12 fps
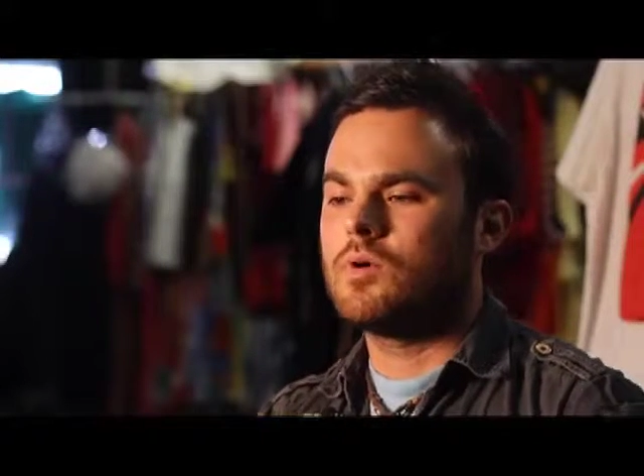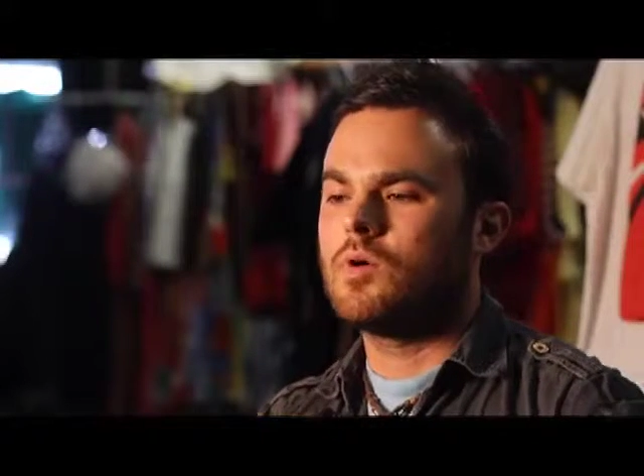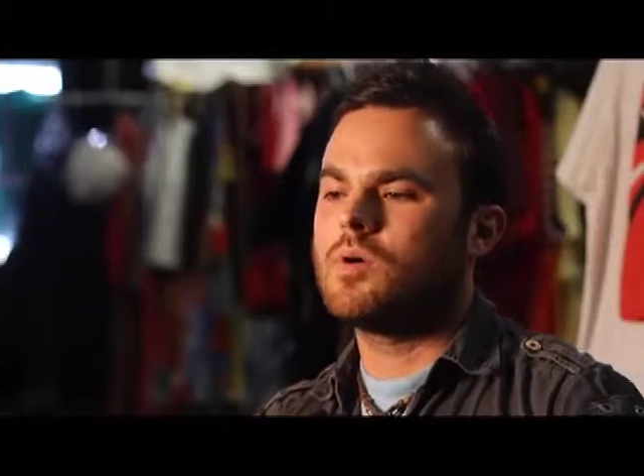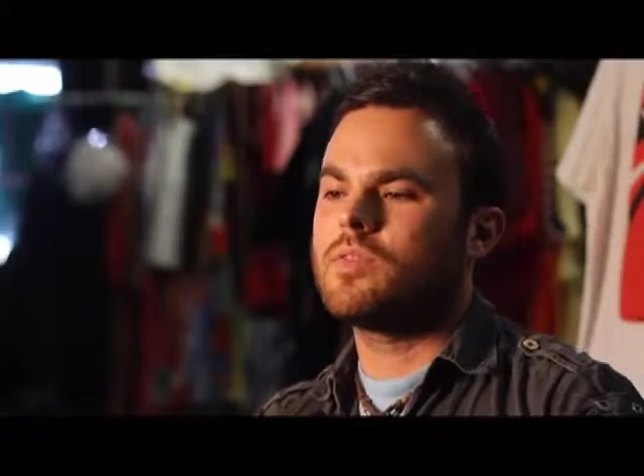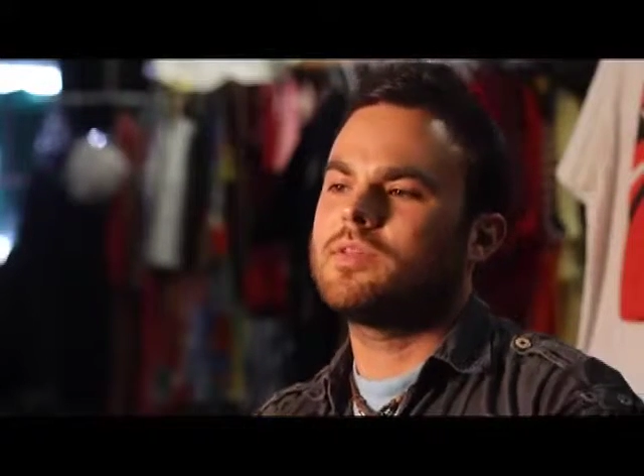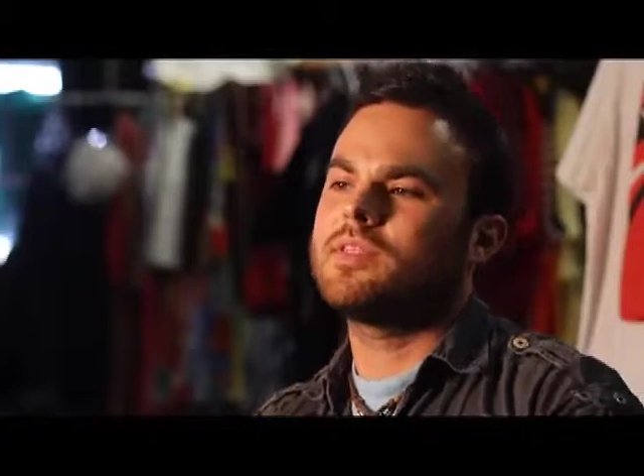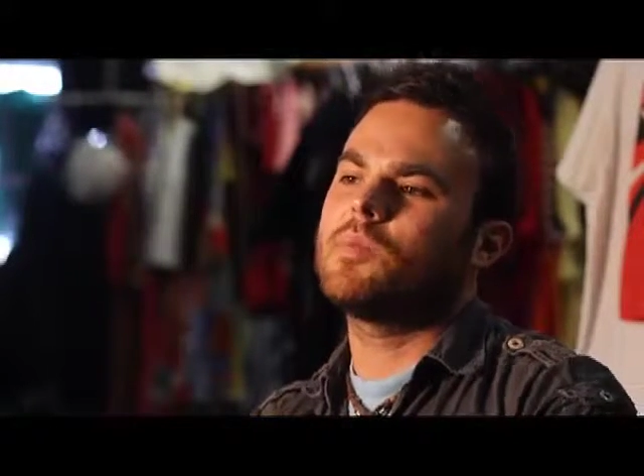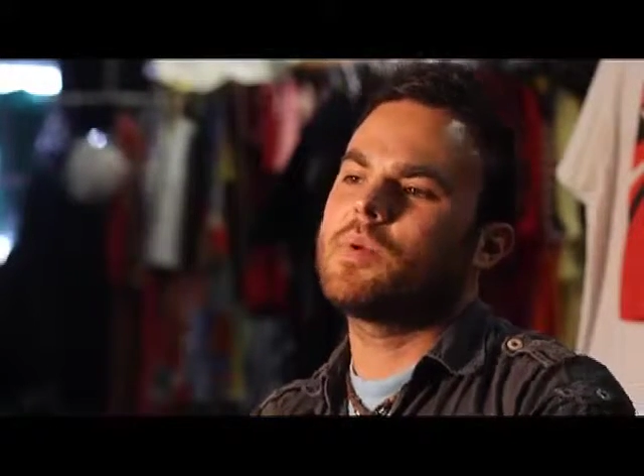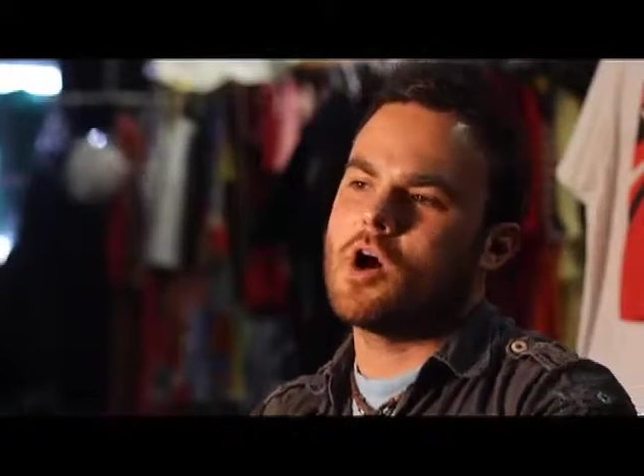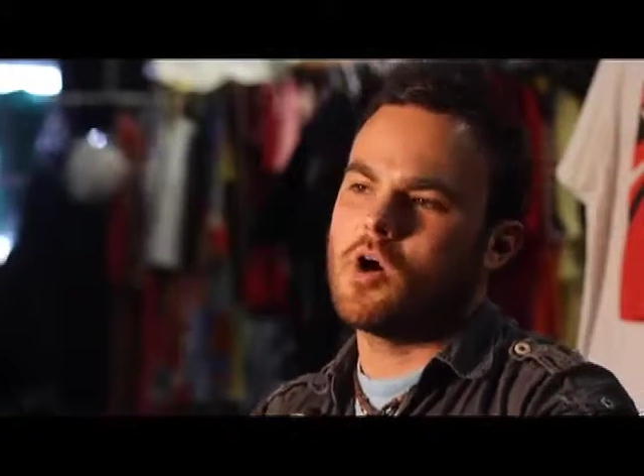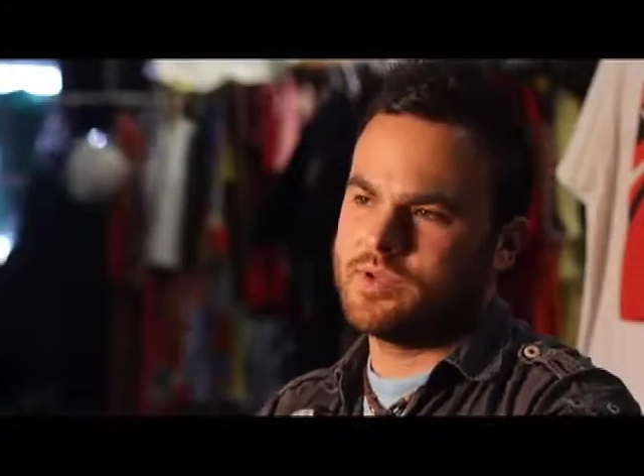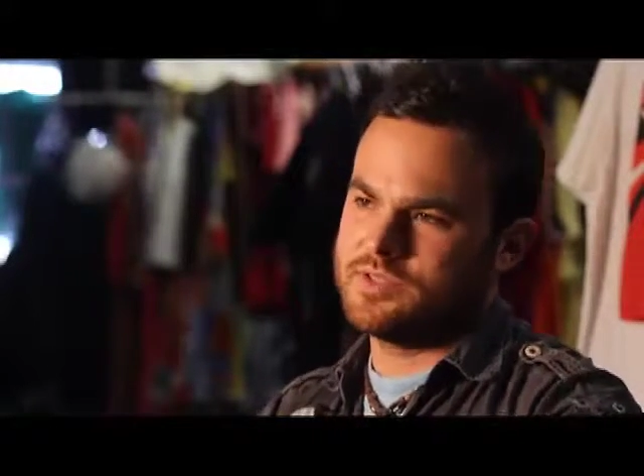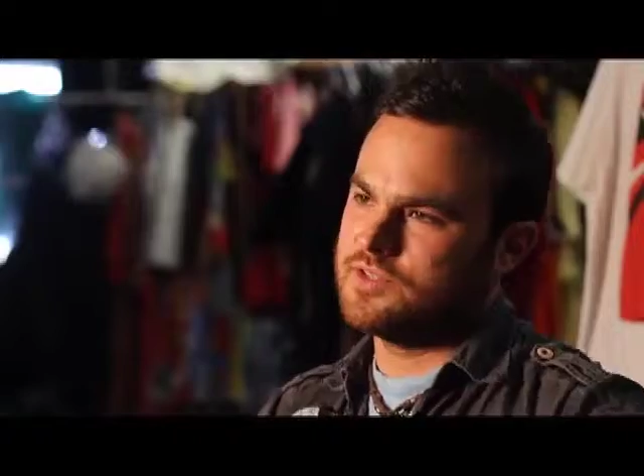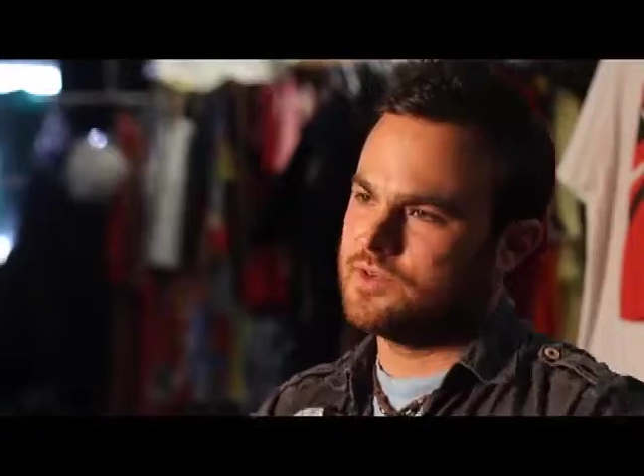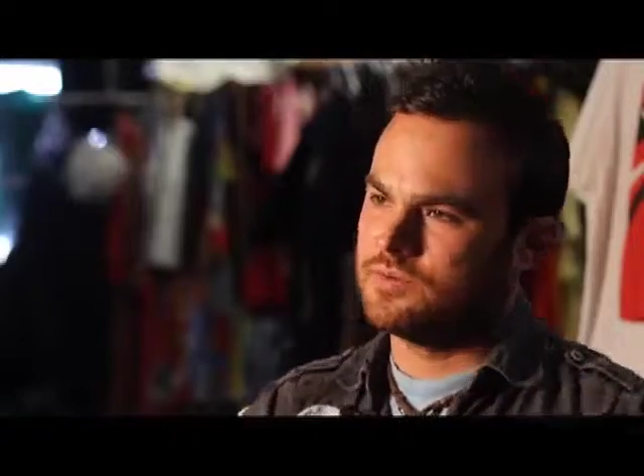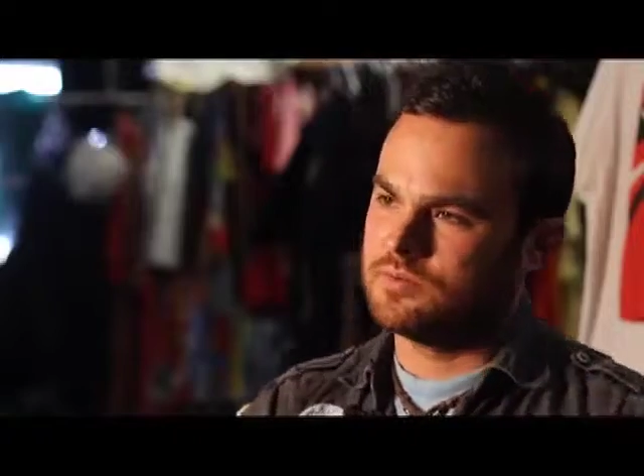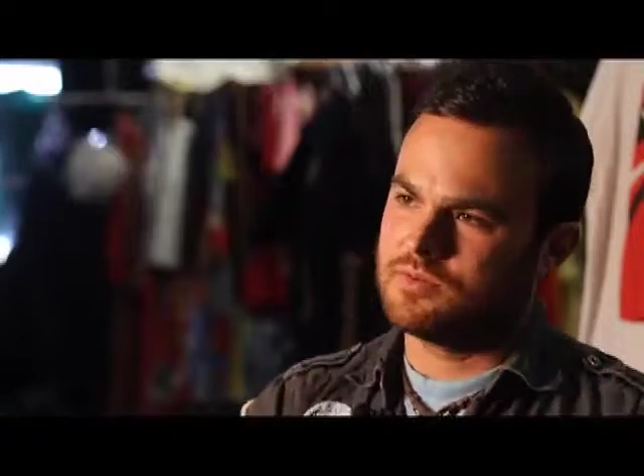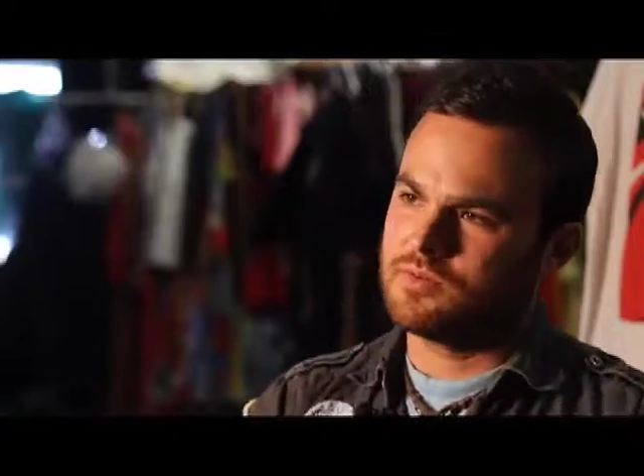Well, one thing that we always do